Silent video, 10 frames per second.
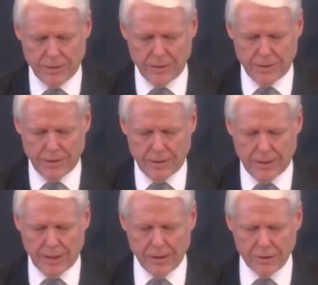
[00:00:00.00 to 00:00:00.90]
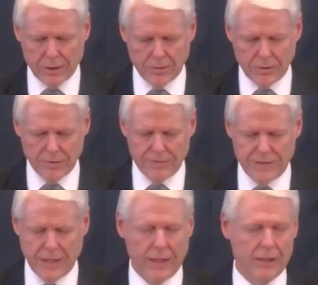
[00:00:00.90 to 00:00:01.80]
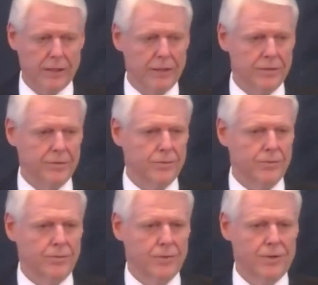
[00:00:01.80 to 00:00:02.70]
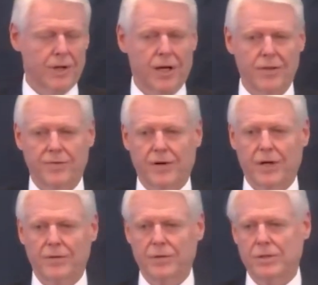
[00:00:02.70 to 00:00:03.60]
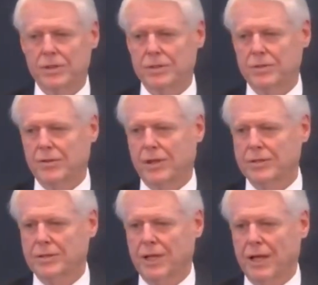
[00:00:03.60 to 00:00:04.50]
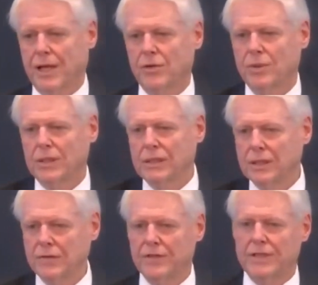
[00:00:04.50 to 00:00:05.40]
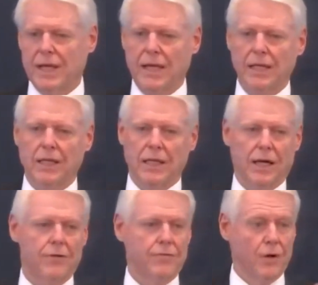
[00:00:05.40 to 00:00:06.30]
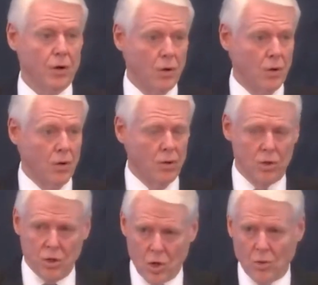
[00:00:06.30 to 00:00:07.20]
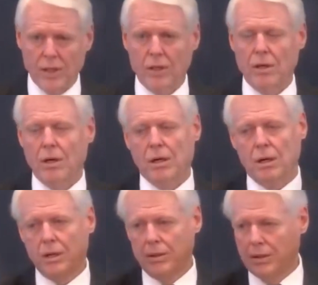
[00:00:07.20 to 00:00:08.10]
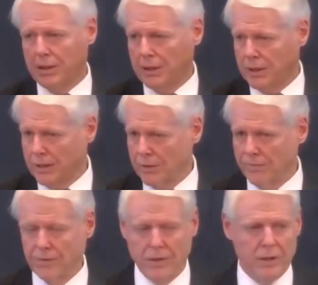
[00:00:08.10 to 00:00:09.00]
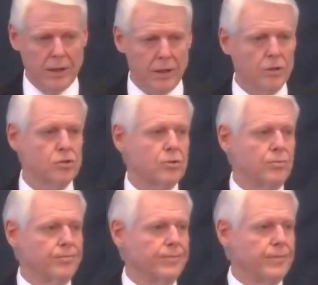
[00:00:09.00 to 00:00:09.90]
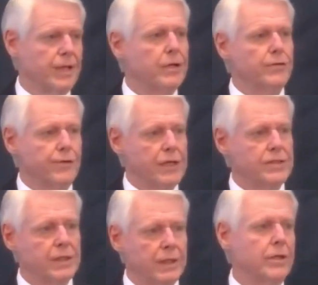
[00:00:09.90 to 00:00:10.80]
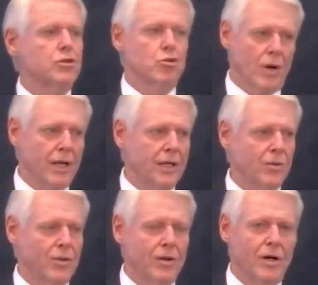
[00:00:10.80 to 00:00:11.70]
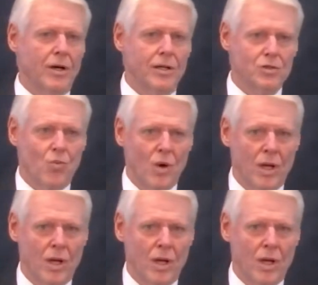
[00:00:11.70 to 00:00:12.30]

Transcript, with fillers: Now, how do you live daily with God the Father and Jesus Christ? How do we live a daily life knowing God, inter, in, inter, interfacing, intertwining with God as one,